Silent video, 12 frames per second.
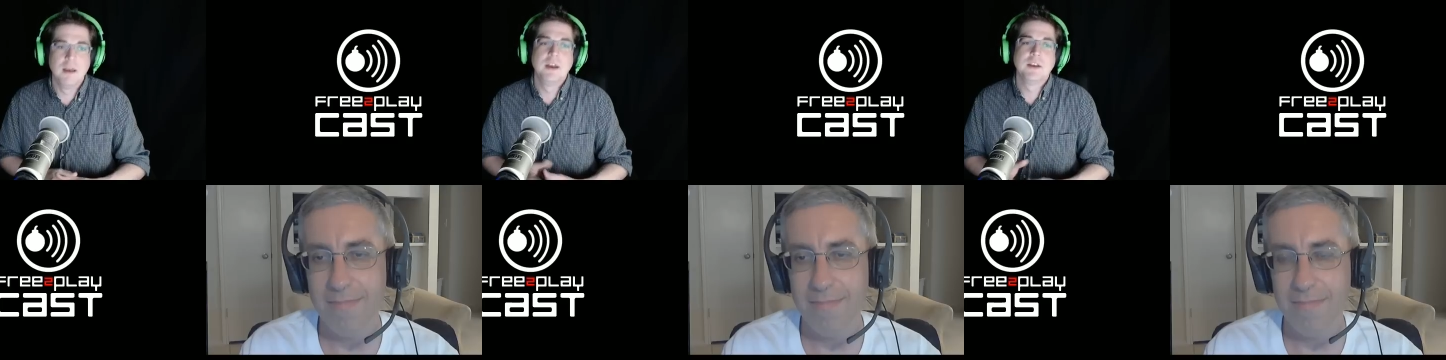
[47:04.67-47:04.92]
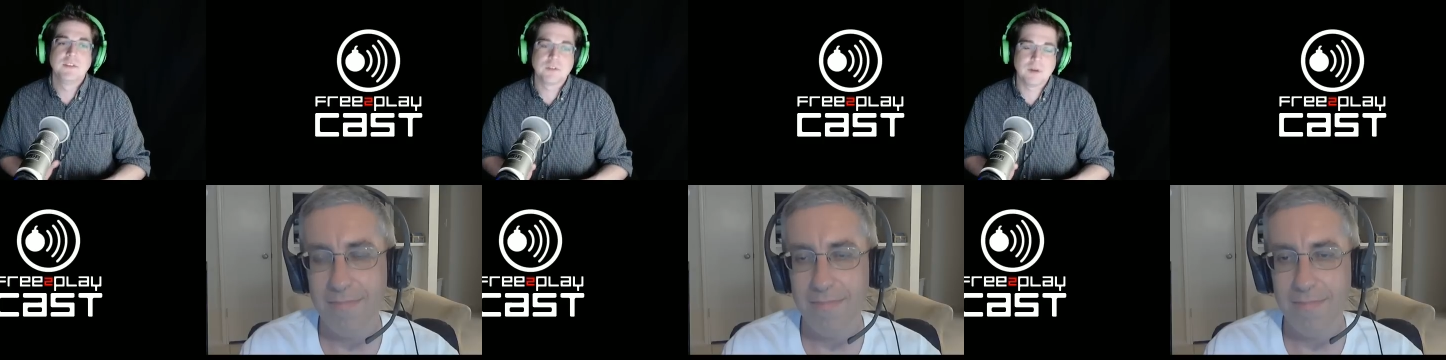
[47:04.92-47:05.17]

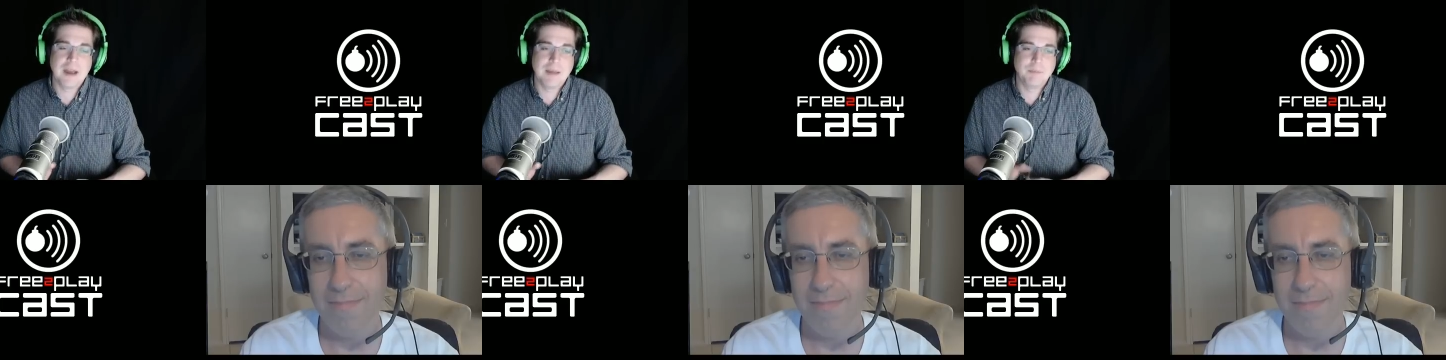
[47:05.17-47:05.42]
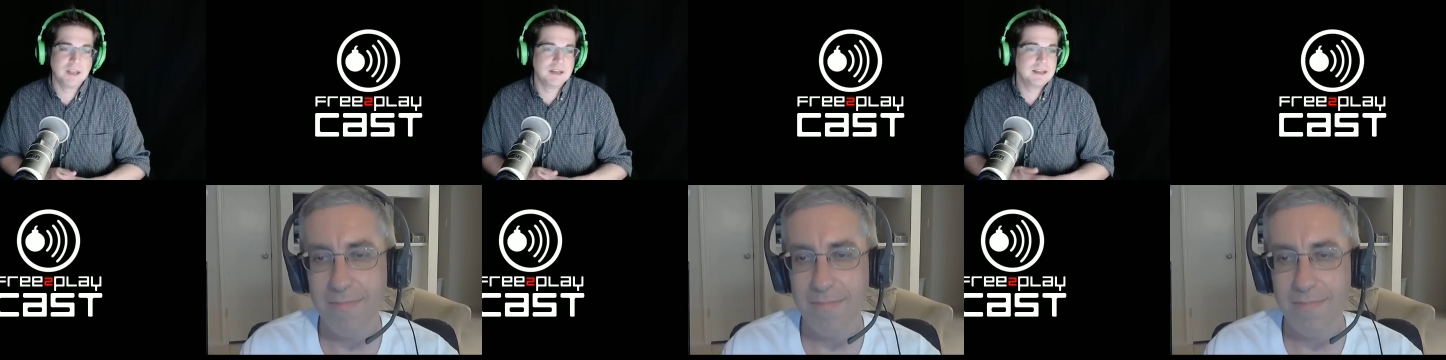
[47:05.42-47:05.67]
Speaker 1: Scrap
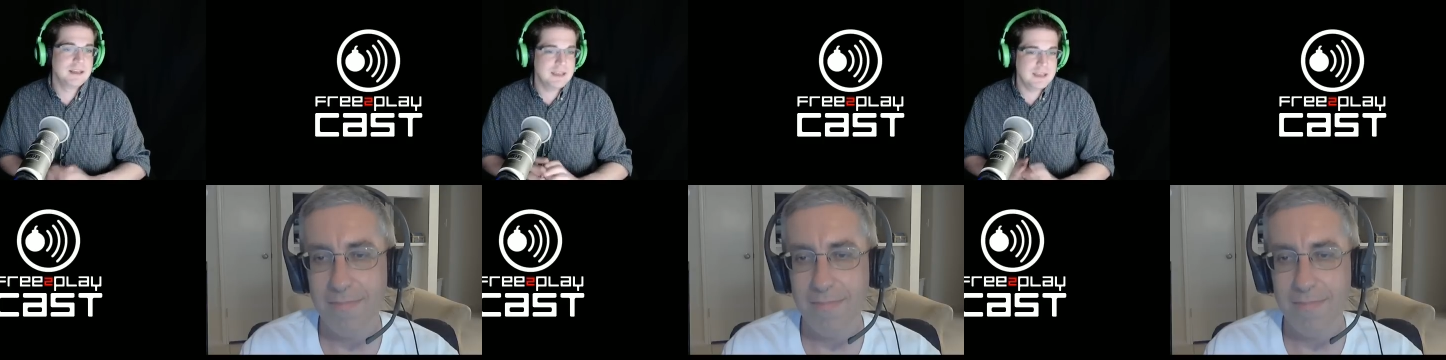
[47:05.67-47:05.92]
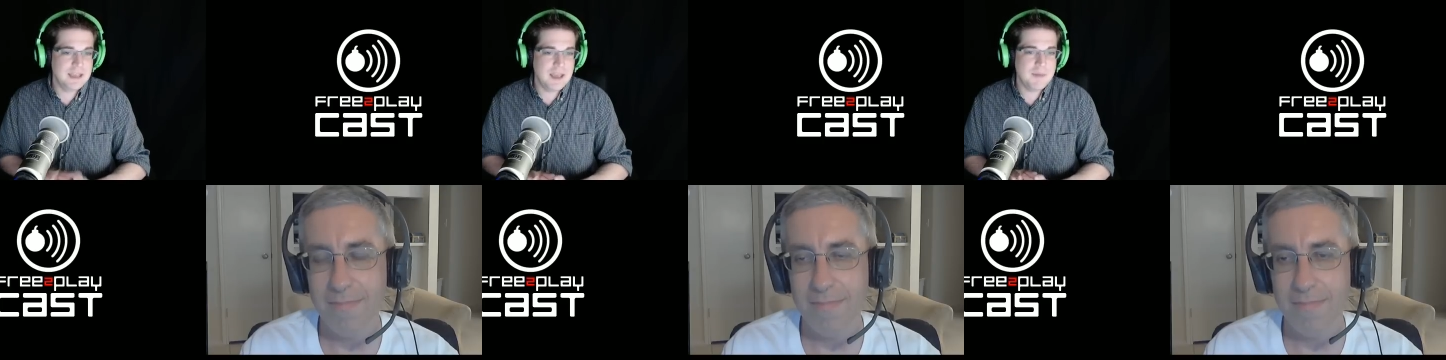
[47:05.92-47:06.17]
it.
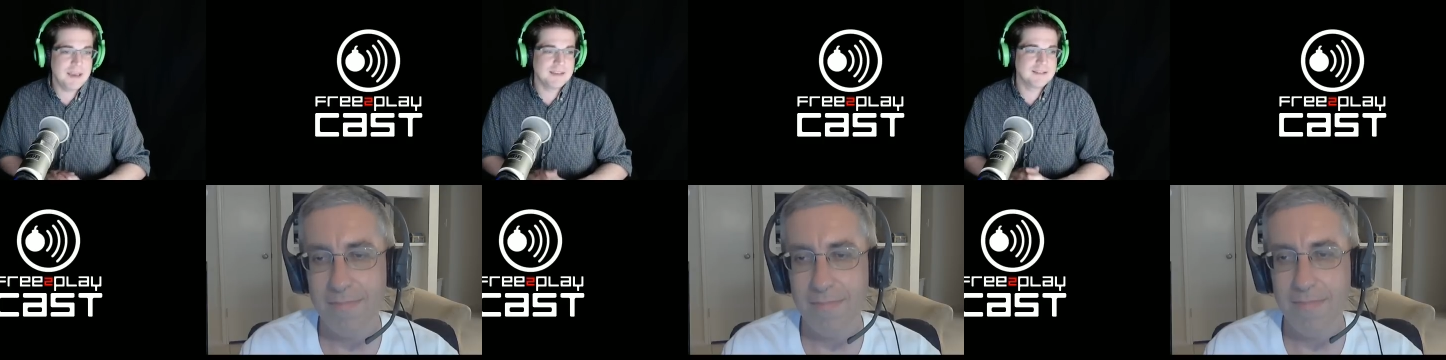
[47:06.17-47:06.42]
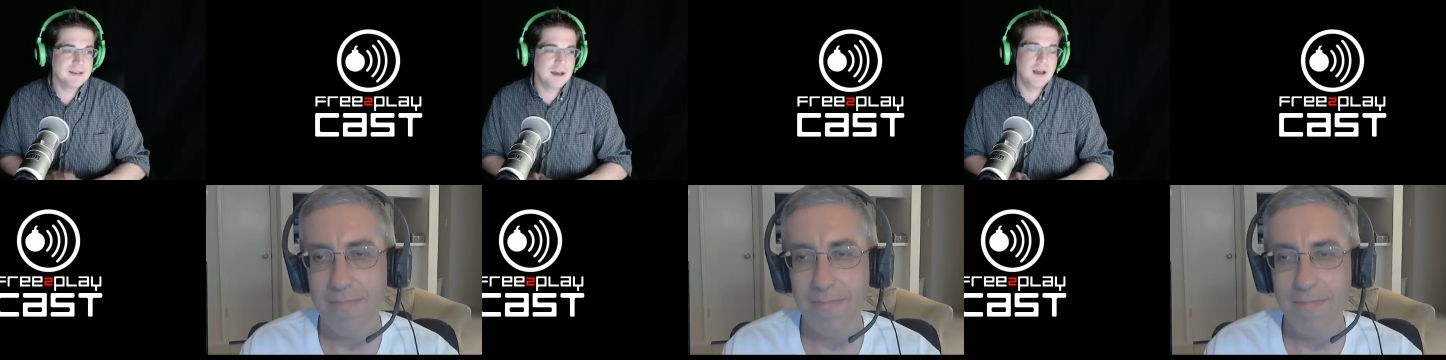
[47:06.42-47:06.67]
E A makes
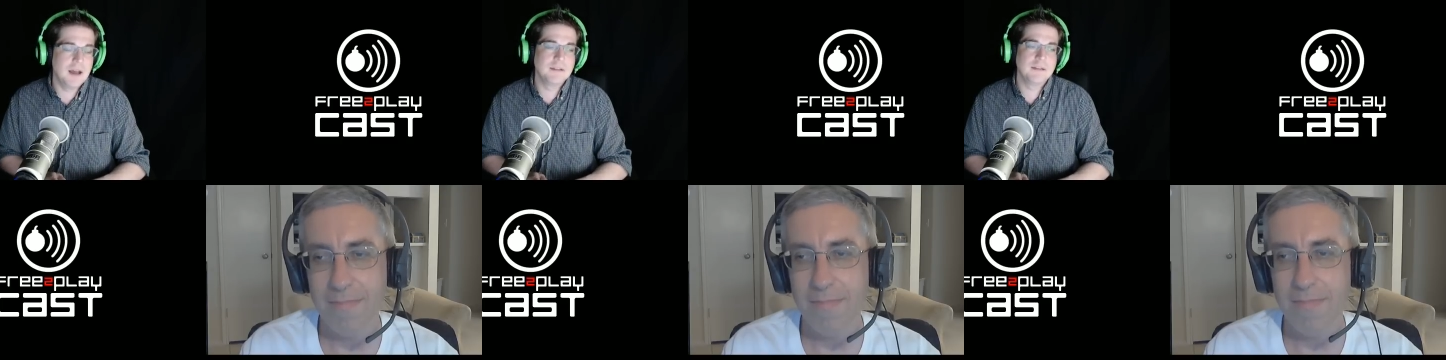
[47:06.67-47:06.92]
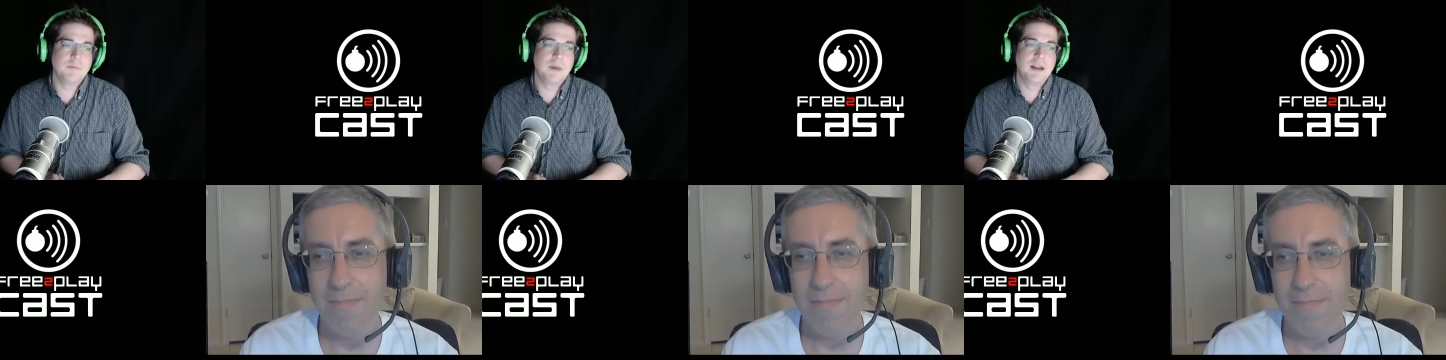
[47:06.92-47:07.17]
tons
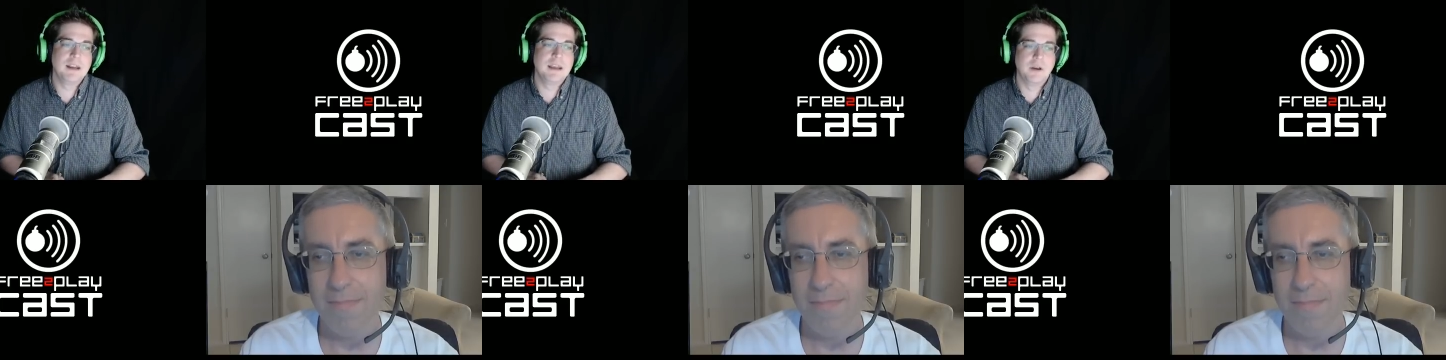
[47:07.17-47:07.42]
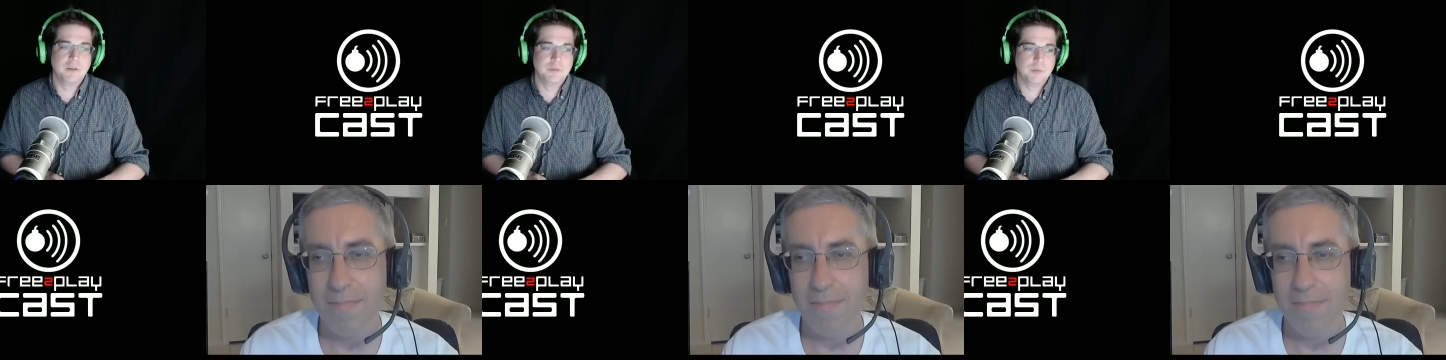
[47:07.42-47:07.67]
of money
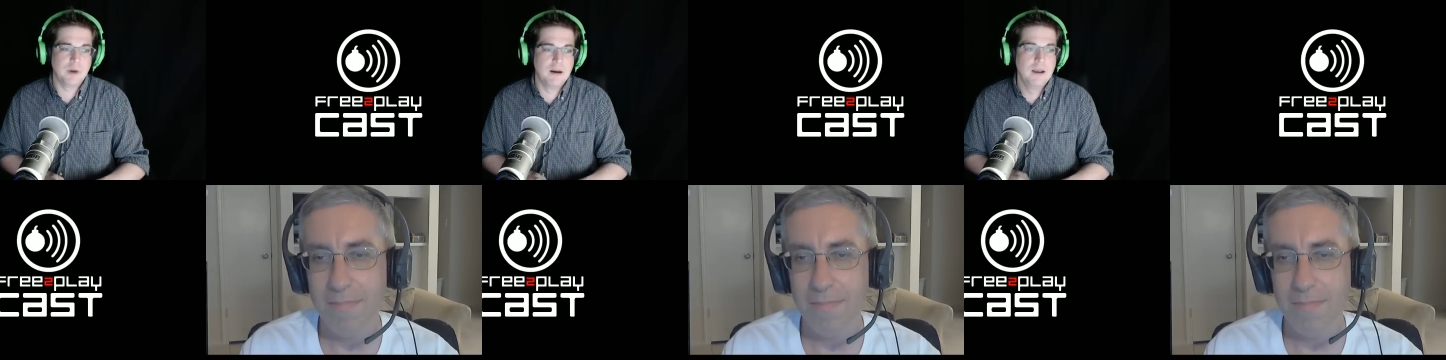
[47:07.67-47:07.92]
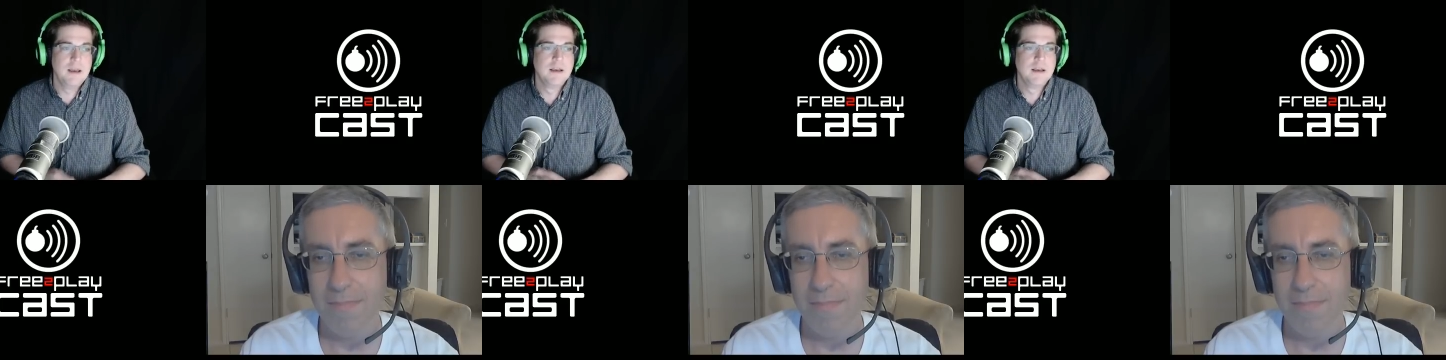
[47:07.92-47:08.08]
elsewhere.